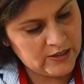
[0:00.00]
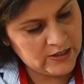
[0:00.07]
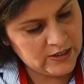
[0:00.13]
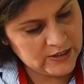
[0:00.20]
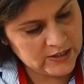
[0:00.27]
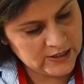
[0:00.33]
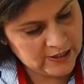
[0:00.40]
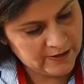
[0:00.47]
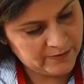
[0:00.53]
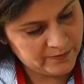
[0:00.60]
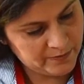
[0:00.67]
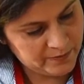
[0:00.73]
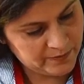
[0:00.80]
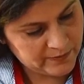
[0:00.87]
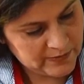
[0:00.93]
this.
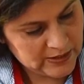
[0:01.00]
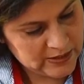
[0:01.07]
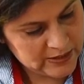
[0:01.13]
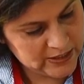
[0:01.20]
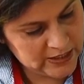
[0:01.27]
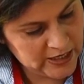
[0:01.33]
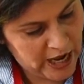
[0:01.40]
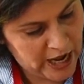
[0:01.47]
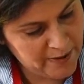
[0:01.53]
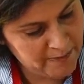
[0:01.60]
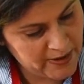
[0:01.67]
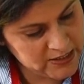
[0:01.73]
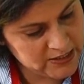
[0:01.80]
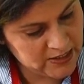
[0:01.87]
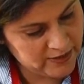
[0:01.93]
See, I
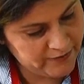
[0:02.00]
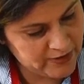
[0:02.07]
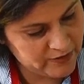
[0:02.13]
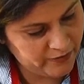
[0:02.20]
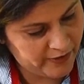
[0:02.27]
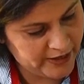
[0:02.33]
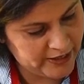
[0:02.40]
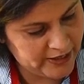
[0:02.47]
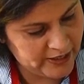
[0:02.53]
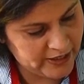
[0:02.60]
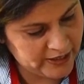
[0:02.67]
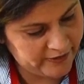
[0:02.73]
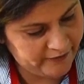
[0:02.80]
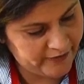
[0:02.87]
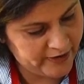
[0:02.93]
myself is finding
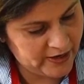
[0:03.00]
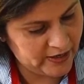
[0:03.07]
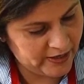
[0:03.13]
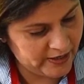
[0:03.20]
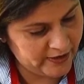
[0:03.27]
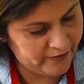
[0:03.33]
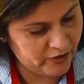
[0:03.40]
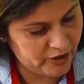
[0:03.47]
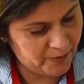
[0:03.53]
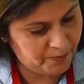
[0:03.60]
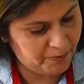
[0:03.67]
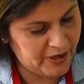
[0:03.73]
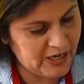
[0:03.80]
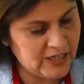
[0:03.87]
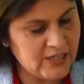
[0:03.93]
it difficult, and for
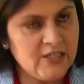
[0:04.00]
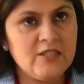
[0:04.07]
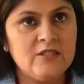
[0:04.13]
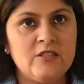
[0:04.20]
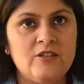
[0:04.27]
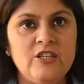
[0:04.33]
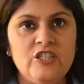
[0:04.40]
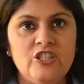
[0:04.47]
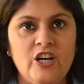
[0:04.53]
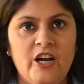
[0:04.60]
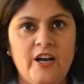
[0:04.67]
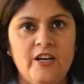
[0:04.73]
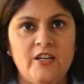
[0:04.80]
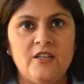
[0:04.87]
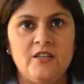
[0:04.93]
a pre-nursery
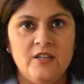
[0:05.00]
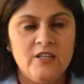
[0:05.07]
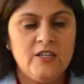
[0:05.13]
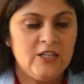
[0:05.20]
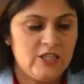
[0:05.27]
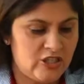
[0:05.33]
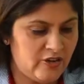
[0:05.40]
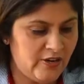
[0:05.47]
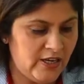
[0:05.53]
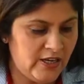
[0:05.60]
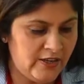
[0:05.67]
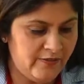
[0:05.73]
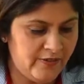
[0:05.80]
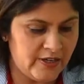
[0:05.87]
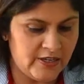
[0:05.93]
child it's
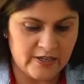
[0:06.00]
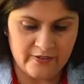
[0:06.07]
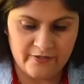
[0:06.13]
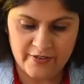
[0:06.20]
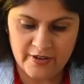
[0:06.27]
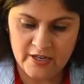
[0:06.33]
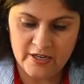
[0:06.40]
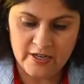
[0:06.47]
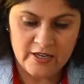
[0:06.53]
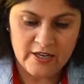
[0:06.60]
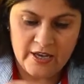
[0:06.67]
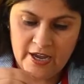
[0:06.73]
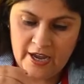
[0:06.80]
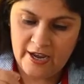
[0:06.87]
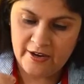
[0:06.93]
really very difficult.
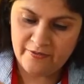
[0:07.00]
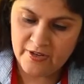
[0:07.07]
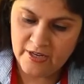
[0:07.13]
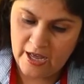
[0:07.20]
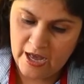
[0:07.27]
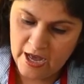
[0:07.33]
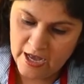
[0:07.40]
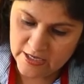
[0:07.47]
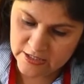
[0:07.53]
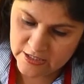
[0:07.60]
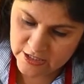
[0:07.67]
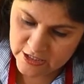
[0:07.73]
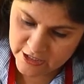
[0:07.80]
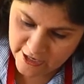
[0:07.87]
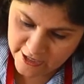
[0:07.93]
And we'll ask
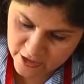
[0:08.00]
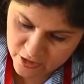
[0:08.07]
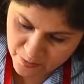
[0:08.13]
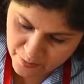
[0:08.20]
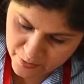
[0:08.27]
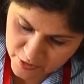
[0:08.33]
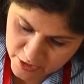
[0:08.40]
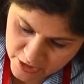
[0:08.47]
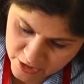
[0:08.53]
the child to put